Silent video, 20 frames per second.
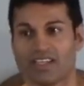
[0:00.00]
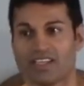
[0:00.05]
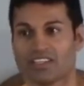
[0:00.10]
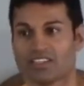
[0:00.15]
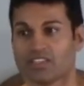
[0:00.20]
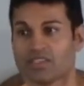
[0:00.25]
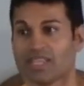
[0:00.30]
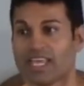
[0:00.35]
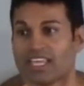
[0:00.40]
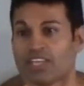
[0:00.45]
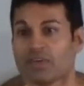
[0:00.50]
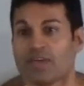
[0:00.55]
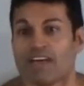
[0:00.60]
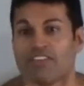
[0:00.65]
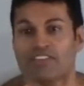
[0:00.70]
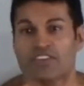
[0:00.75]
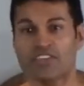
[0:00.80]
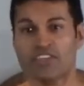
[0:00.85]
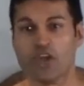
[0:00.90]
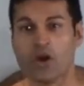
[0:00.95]
so that you
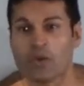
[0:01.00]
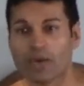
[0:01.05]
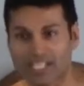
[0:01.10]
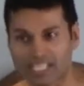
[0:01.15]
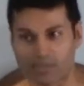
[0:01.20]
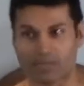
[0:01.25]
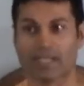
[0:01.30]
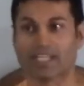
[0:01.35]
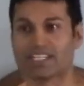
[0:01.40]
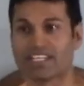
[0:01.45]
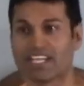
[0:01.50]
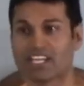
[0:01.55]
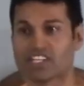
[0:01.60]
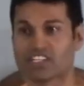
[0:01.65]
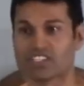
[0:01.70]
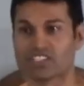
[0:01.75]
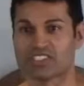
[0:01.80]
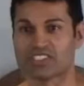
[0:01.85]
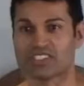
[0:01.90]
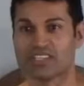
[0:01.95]
have no
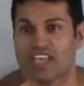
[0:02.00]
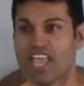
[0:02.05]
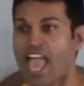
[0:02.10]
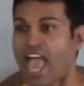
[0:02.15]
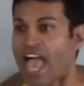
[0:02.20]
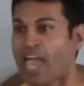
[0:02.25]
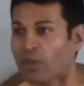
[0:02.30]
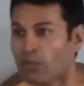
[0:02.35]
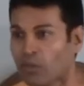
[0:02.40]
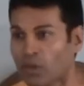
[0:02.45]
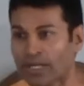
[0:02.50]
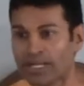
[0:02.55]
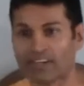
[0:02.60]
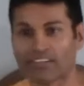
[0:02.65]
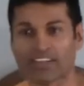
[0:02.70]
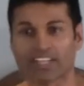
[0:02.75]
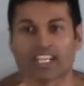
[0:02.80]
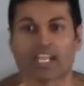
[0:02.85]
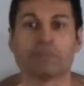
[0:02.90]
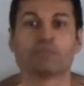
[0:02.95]
expectations. And
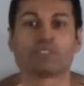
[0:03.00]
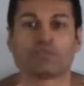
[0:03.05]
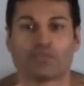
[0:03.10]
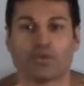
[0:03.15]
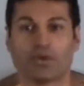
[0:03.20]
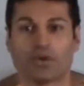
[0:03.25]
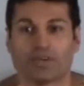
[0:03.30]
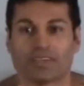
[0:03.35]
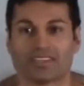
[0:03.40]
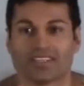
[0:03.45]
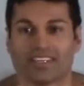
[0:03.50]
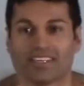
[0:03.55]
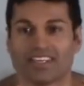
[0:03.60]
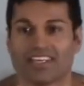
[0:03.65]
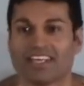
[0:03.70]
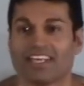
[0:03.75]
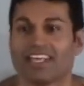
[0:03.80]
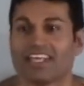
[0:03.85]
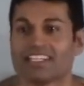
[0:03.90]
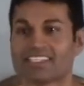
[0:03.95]
whatever comes forth,
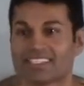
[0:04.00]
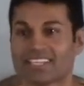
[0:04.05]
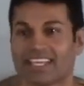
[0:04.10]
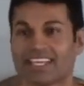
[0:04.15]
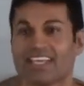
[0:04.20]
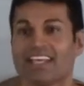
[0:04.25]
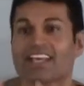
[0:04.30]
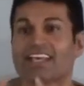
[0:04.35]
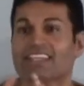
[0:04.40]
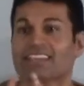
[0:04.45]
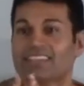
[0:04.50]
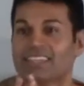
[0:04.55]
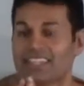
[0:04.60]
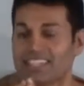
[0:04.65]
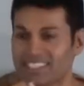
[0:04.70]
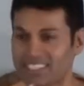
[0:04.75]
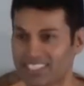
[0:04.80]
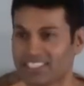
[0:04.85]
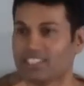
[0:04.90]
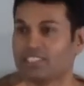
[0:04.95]
it's like,
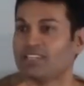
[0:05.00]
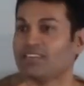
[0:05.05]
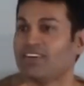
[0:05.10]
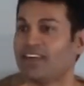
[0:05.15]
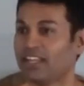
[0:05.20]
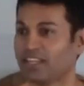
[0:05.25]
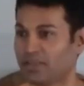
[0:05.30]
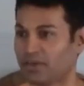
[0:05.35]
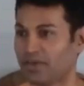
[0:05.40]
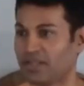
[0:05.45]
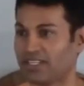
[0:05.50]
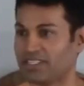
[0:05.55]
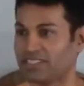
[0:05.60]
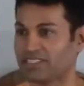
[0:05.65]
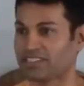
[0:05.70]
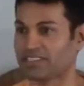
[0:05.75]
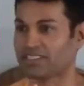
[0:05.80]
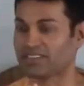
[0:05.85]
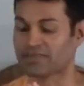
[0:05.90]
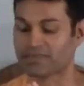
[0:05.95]
this is divine
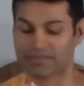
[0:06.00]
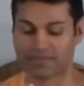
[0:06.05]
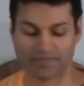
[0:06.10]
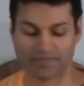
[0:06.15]
grace.